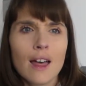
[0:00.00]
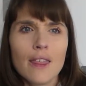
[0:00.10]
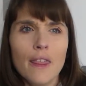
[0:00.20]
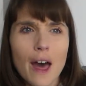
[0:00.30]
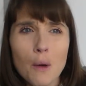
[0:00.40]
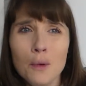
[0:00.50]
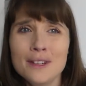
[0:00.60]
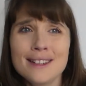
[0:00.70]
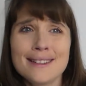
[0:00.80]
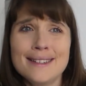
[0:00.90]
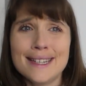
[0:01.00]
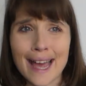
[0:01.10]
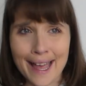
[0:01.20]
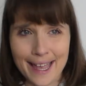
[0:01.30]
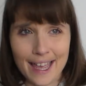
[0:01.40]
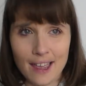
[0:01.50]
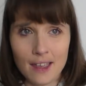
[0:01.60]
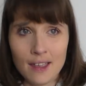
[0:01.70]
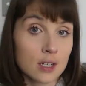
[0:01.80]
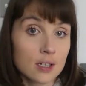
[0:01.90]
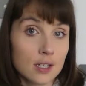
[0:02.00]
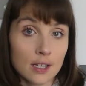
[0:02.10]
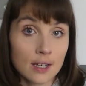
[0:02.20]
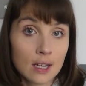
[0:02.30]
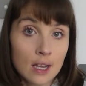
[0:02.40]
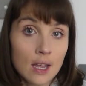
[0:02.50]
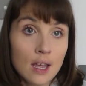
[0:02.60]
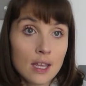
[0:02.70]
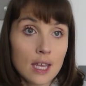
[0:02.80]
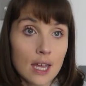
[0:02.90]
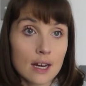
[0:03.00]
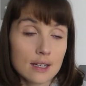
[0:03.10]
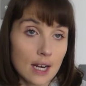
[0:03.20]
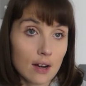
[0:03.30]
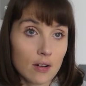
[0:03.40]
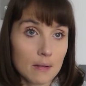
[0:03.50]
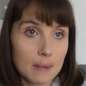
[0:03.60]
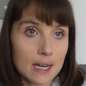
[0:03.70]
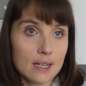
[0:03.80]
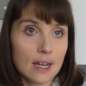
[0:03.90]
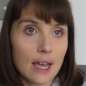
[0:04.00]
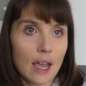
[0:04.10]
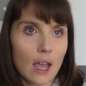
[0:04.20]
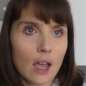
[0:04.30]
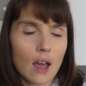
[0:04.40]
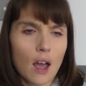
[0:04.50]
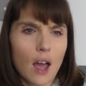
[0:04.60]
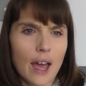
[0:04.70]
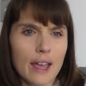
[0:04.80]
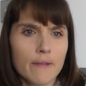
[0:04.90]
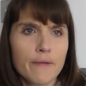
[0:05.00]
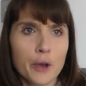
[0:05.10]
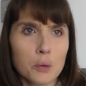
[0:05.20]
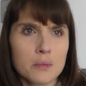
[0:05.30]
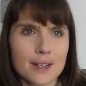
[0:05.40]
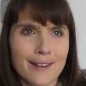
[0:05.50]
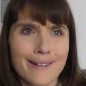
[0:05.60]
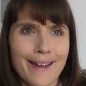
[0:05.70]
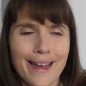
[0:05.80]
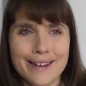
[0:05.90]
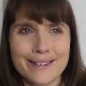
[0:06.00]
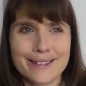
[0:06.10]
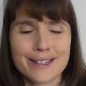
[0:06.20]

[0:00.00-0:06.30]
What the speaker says: that was a day to get it done on a Monday. I filmed it and